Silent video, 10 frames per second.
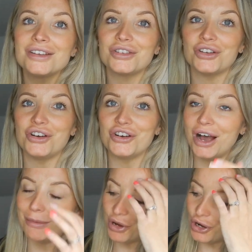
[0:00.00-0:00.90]
So
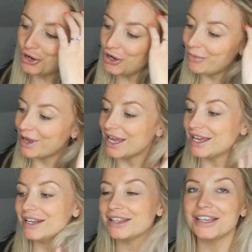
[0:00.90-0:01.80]
I'm
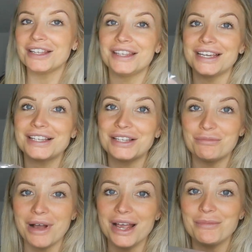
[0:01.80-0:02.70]
hoping that
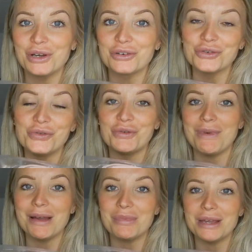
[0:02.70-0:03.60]
this might be good enough for
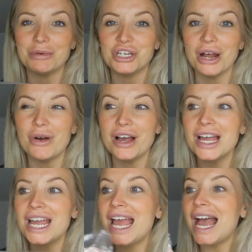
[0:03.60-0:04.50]
my baby shower.
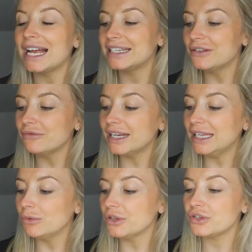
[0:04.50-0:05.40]
I didn't
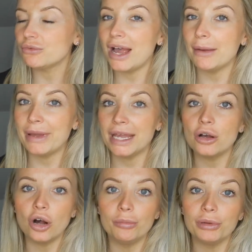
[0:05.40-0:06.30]
really want to wear
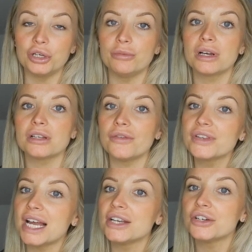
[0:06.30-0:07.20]
pink or blue because
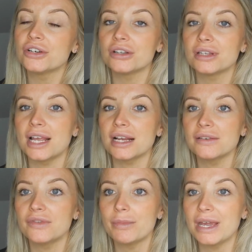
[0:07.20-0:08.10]
obviously I don't know the
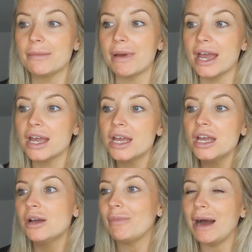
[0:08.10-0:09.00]
sex of the baby,
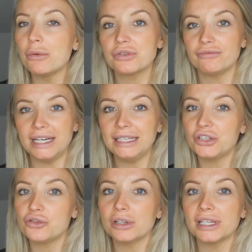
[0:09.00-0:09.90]
but I was really
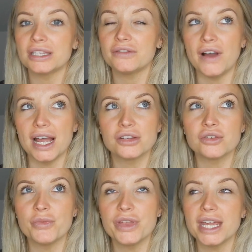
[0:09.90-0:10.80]
struggling to find
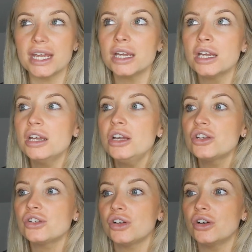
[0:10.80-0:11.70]
something.
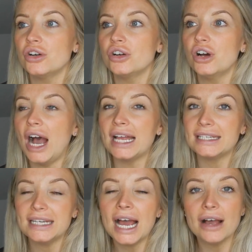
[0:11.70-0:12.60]
So I
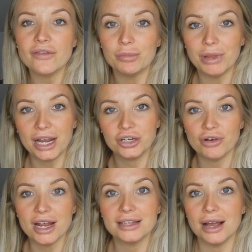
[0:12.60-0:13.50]
did have a black
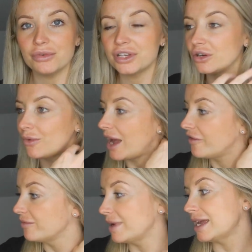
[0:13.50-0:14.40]
dress that I was going to wear
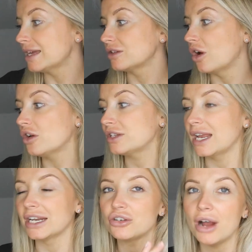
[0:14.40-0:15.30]
from ASOS
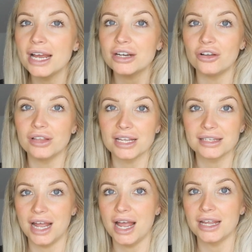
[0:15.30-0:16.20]
and I tried it on
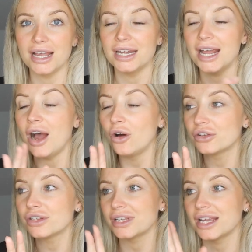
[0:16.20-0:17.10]
last night and it
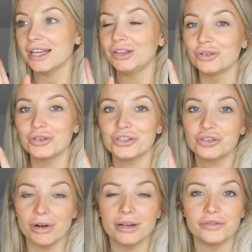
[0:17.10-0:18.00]
honestly looked
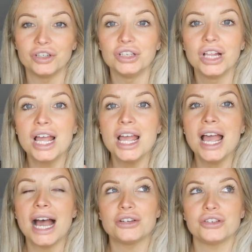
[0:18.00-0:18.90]
dreadful.
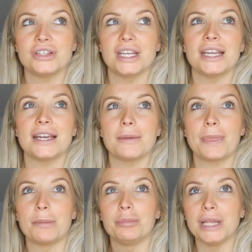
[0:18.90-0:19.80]
I just think
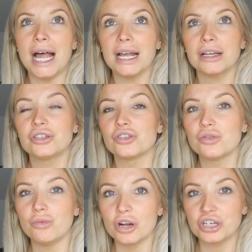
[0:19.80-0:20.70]
the black
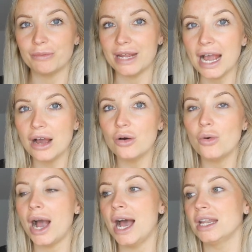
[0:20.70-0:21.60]
just washed me
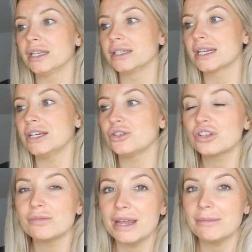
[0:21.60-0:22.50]
out and it
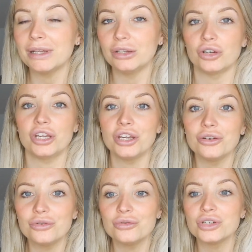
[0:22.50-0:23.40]
just made me look
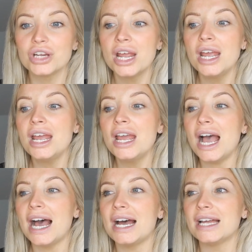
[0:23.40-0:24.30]
huge
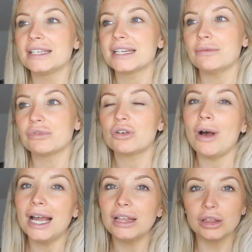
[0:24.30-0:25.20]
and it was
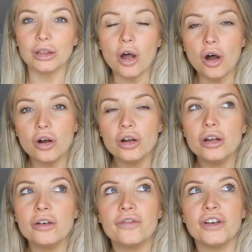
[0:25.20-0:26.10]
quite long
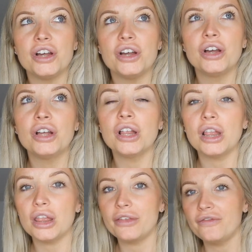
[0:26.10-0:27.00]
for
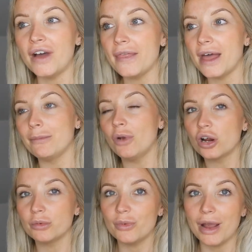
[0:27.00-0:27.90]
the fact that I'm not
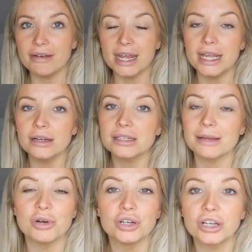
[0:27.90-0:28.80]
going to be wearing heels,
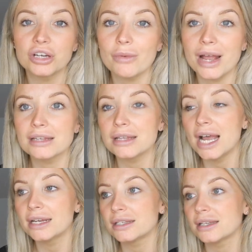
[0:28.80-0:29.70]
I'm only going to wear
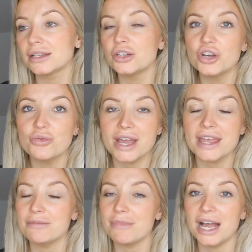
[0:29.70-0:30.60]
sliders. There's no
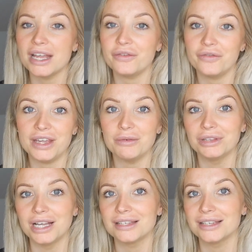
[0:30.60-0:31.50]
that my feet
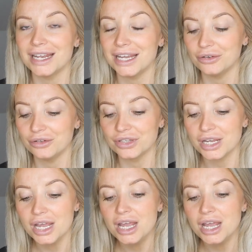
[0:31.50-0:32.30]
will last in heels.